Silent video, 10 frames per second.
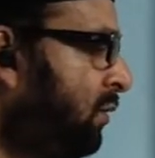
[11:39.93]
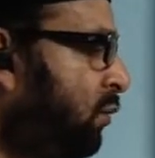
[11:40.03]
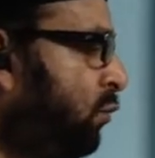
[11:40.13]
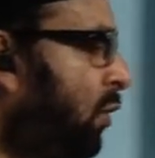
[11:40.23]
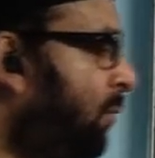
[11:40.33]
The
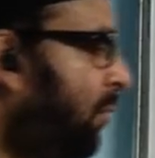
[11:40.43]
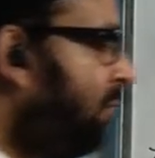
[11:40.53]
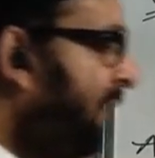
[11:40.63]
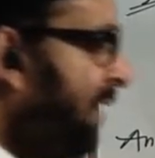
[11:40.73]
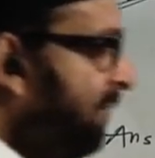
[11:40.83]
2
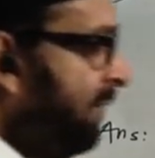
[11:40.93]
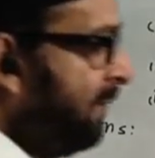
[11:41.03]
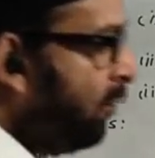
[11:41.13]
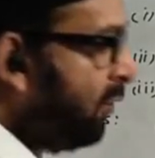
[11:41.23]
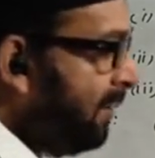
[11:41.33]
upon 5
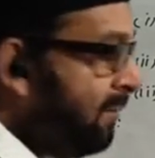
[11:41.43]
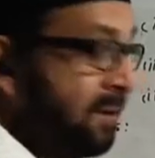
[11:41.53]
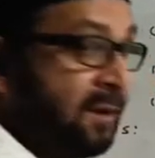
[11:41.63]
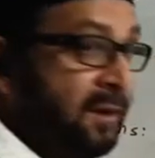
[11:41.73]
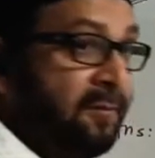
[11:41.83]
we will not give
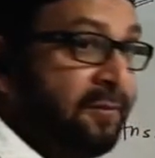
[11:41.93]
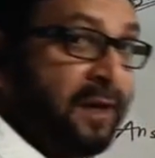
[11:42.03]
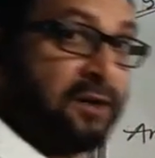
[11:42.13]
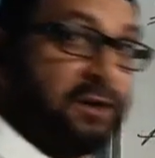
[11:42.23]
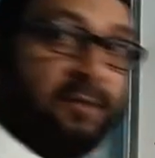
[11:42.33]
the answer in
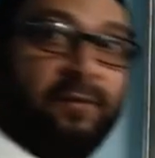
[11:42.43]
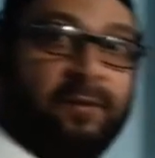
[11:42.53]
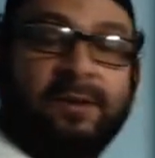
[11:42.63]
fraction.